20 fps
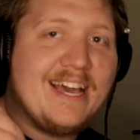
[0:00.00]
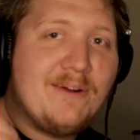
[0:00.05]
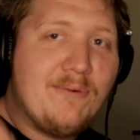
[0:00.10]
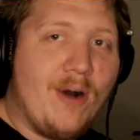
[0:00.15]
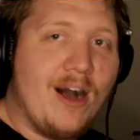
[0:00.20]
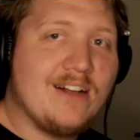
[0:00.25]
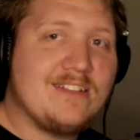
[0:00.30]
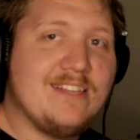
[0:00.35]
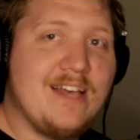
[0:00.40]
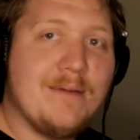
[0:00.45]

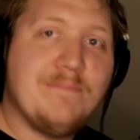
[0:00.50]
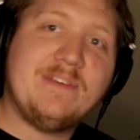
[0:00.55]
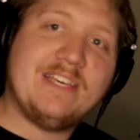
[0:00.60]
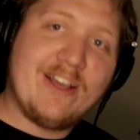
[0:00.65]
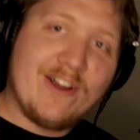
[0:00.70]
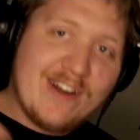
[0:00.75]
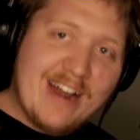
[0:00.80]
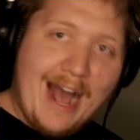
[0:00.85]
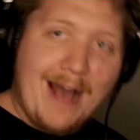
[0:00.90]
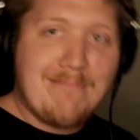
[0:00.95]
kid walks
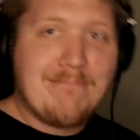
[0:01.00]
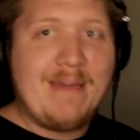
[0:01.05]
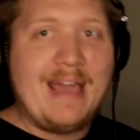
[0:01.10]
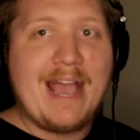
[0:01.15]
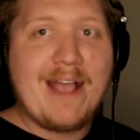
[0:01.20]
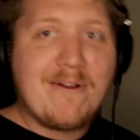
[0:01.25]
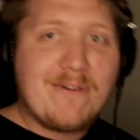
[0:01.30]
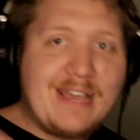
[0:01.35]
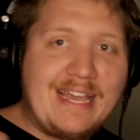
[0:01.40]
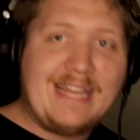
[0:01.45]
up. You're not
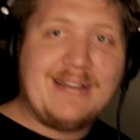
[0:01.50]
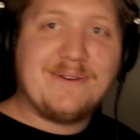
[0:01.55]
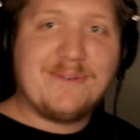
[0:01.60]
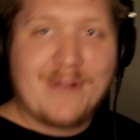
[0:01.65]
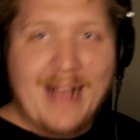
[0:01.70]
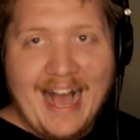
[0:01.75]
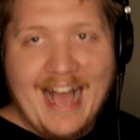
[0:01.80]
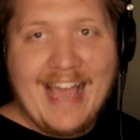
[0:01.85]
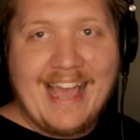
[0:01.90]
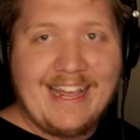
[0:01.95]

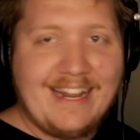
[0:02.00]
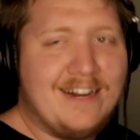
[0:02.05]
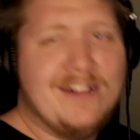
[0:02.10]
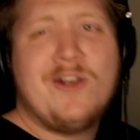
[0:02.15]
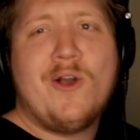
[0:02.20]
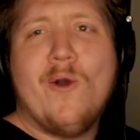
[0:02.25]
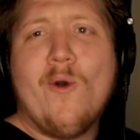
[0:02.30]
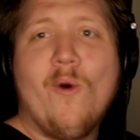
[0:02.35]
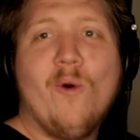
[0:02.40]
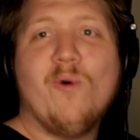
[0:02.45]
married,
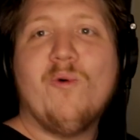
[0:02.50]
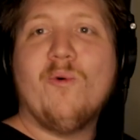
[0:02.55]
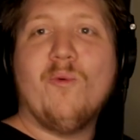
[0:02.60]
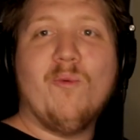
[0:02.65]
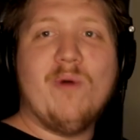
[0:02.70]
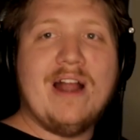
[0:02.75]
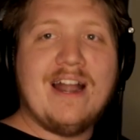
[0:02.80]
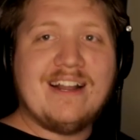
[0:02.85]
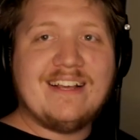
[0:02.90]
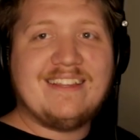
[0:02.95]
right?
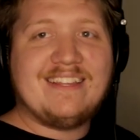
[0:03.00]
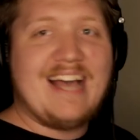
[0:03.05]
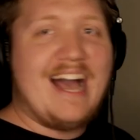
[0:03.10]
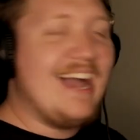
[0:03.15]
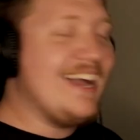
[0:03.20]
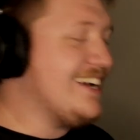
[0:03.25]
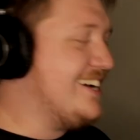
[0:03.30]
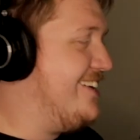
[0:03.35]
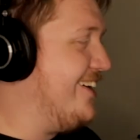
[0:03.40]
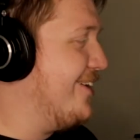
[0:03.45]
Where did
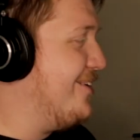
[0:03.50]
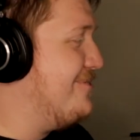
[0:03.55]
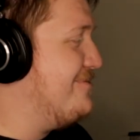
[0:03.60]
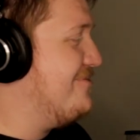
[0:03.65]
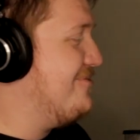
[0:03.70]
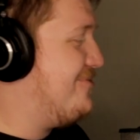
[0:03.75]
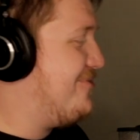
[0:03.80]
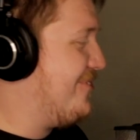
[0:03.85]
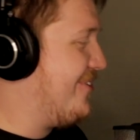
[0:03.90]
that come